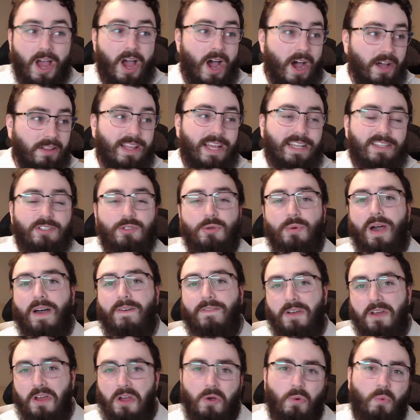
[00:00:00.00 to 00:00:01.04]
Unless you
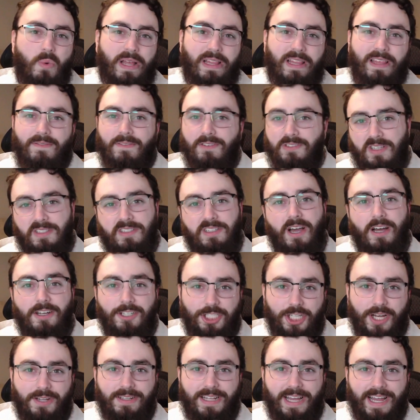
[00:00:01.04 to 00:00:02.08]
have Weili versus Yan
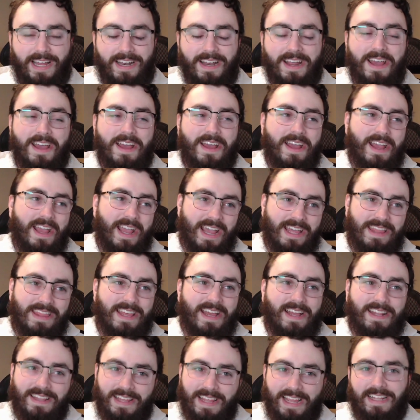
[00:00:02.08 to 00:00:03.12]
Xiaonan, and
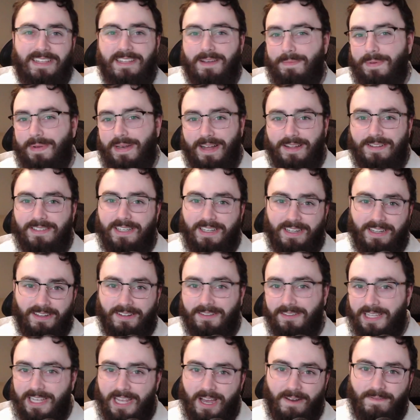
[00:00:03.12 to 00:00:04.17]
then they end up
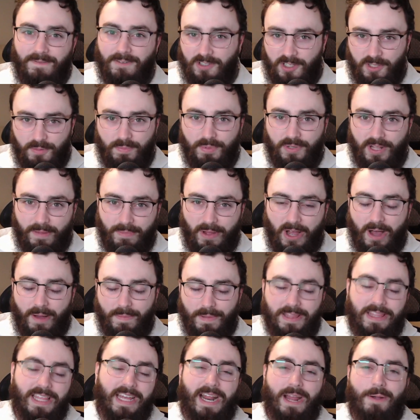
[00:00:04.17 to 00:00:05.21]
announcing Leon versus Bilal
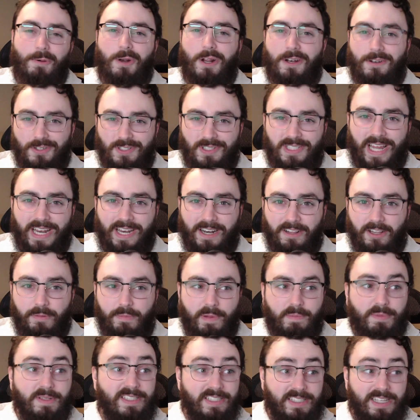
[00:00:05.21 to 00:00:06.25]
Muhammad, then I would understand it a little
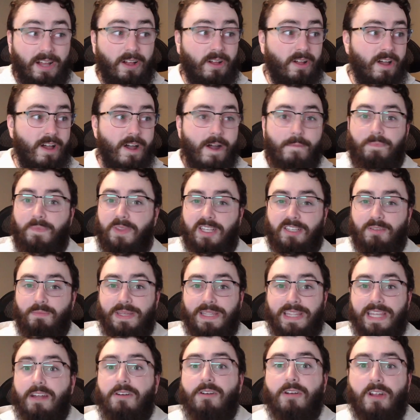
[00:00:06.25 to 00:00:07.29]
bit. But still, doesn't mean
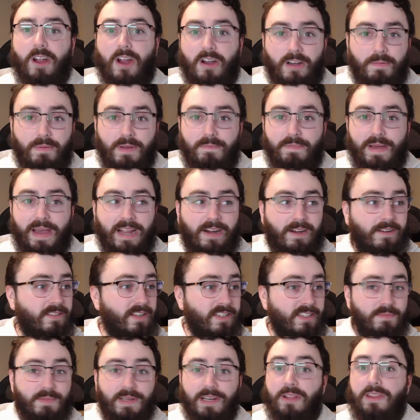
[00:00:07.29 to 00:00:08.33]
the undercard could be a banger.
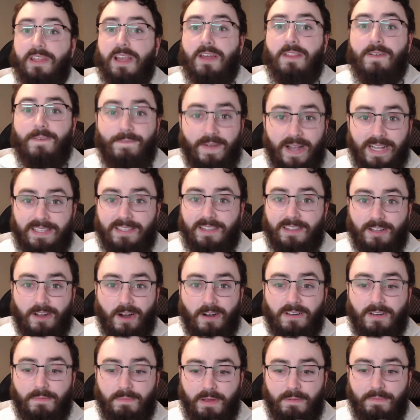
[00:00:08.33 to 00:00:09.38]
Doesn't mean all the other fights on the
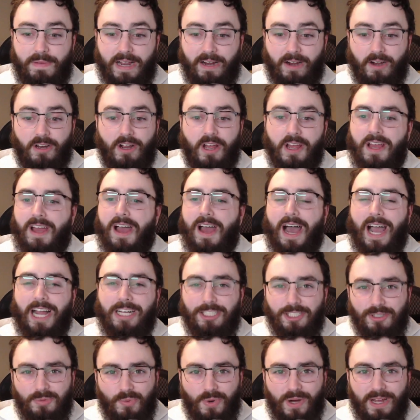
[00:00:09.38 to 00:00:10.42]
card could be a banger. I
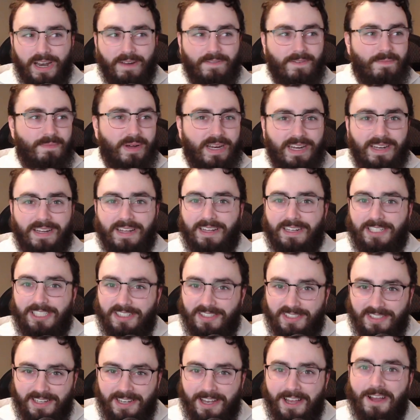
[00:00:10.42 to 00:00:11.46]
just want everybody to
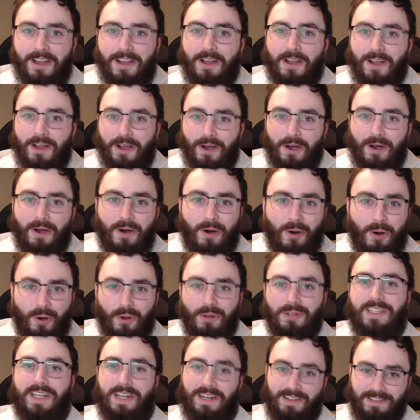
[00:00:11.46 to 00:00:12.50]
just
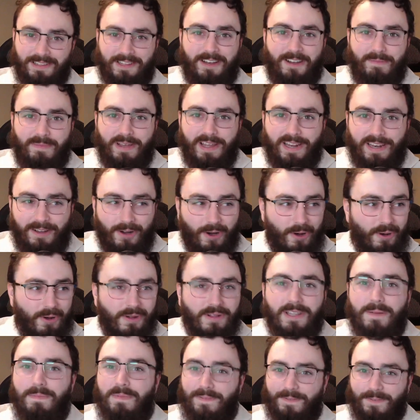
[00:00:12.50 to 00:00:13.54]
hold it a little bit.
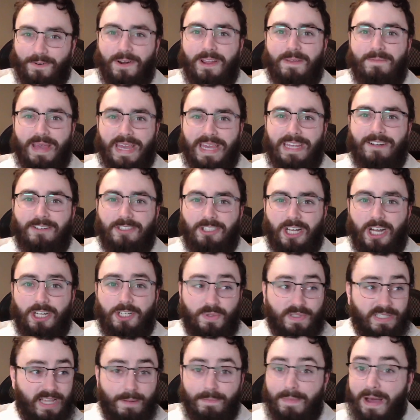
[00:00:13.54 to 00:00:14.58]
Hold it before you make your
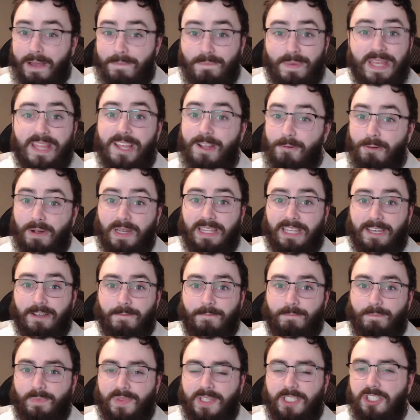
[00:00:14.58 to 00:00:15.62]
judgments. I might be there with you,
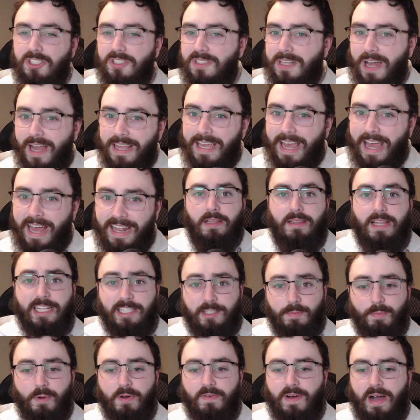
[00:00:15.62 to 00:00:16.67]
just not yet.
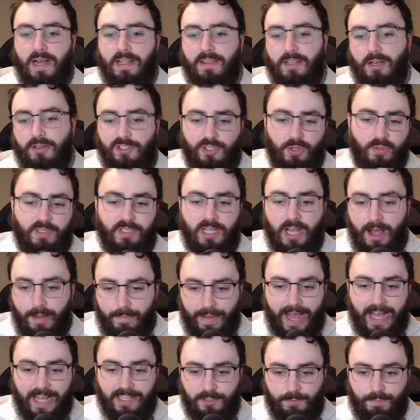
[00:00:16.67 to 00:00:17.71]
Let's move on though. So Tom
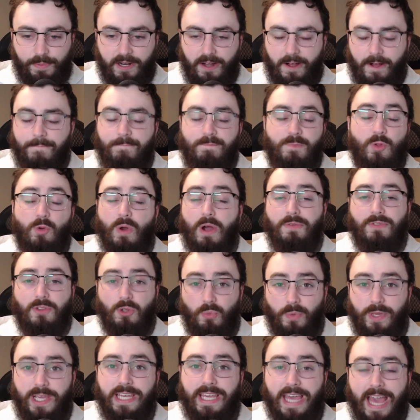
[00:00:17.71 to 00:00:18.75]
Aspinall, throughout the
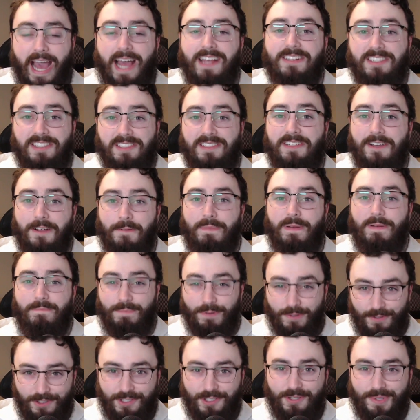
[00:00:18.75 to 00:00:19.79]
week, has still been
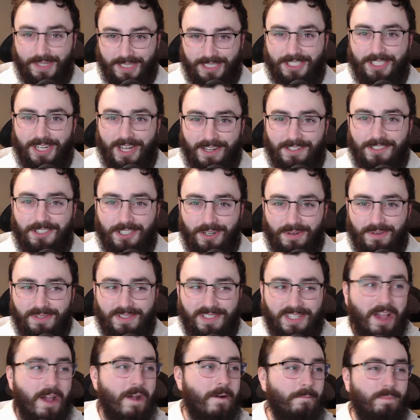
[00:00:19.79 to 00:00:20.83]
pursuing John
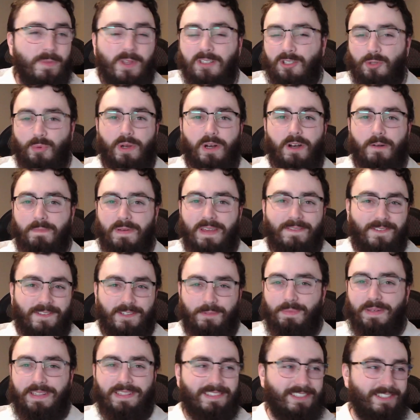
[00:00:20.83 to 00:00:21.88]
Jones. Their Twitter beef has
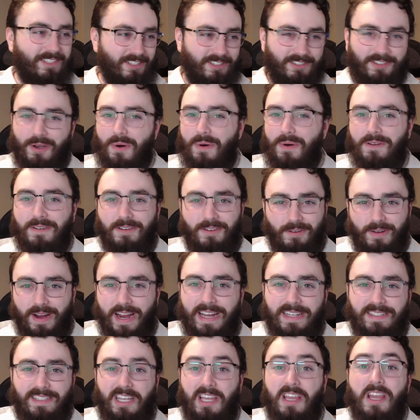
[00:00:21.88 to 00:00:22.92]
been just going
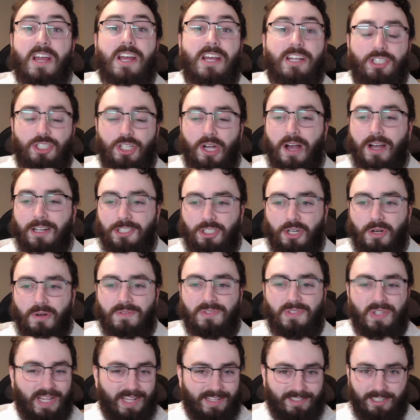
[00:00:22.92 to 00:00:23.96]
crazy. John
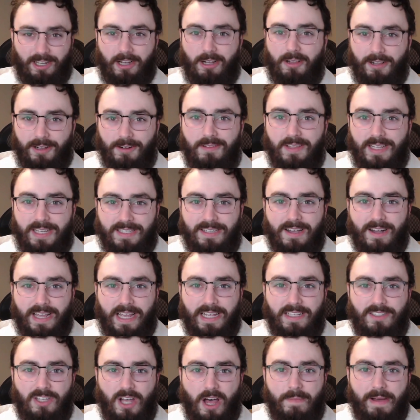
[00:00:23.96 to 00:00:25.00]
Jones is clearly
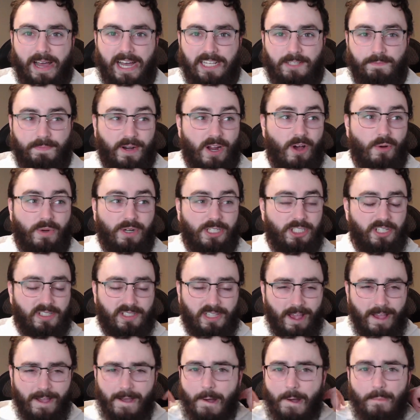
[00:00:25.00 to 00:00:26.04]
ducking Tom Aspinall, which
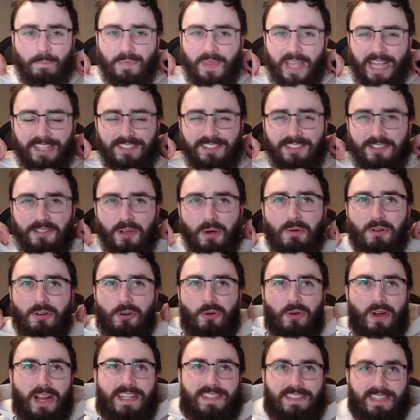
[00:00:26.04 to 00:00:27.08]
is, it's so
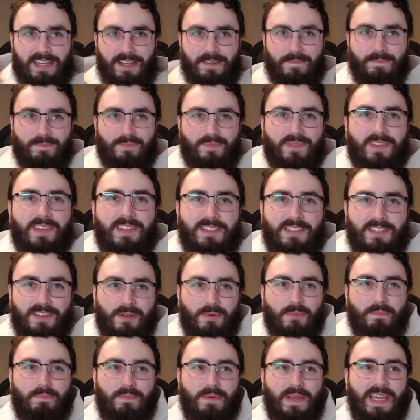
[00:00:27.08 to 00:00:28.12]
crazy
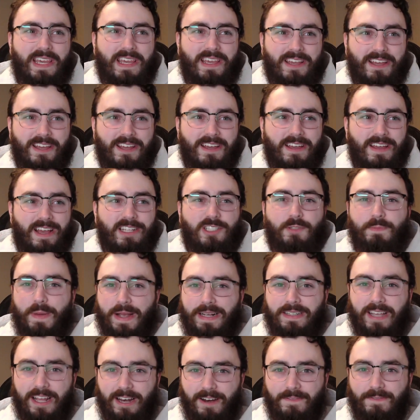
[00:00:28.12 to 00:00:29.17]
to be a
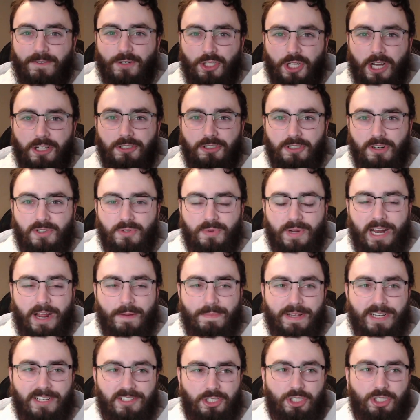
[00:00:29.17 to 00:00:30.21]
spectator for John Jones right now,
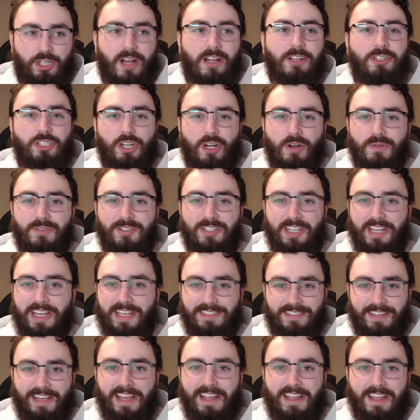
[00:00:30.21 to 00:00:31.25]
because John Jones
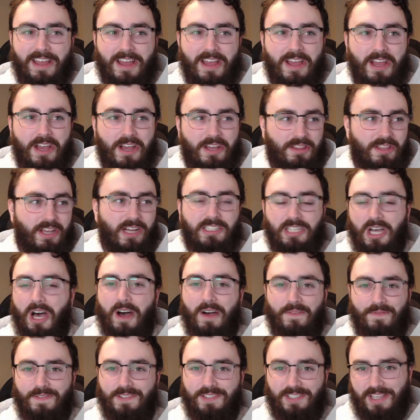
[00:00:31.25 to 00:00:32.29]
is like the
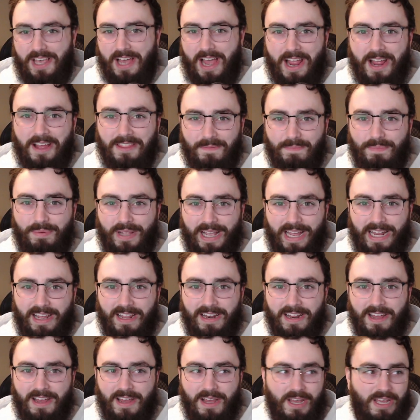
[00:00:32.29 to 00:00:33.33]
toughest guy on the
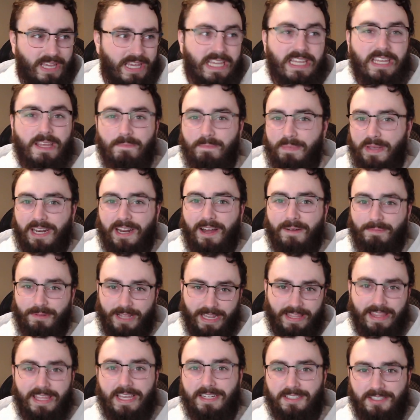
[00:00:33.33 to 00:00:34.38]
planet. He can beat up
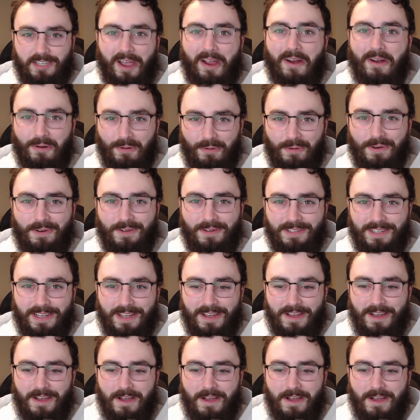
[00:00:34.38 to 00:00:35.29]
like the entire world.